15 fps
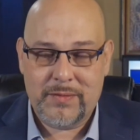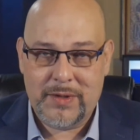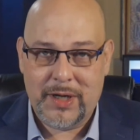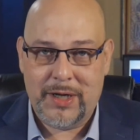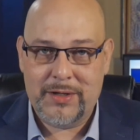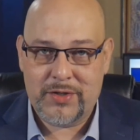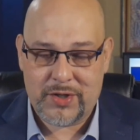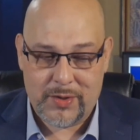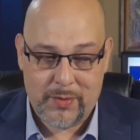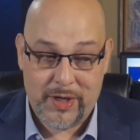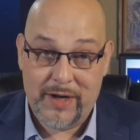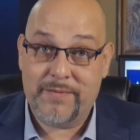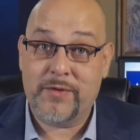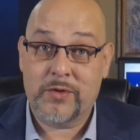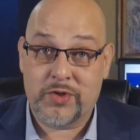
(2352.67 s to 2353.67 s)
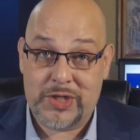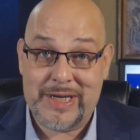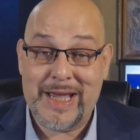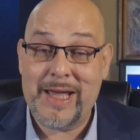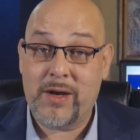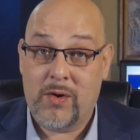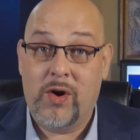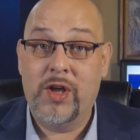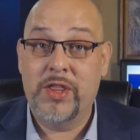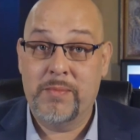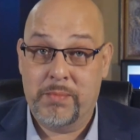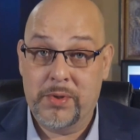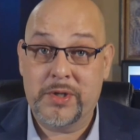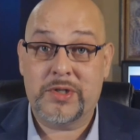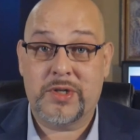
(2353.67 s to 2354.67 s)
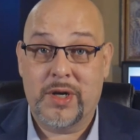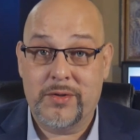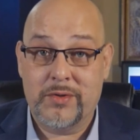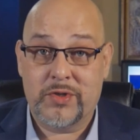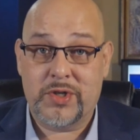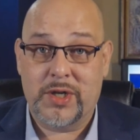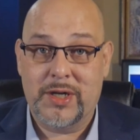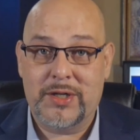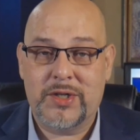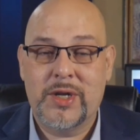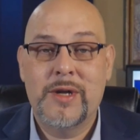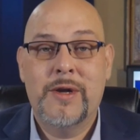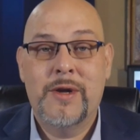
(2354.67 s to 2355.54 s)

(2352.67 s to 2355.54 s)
Okay. So if there's debt on the books to other states,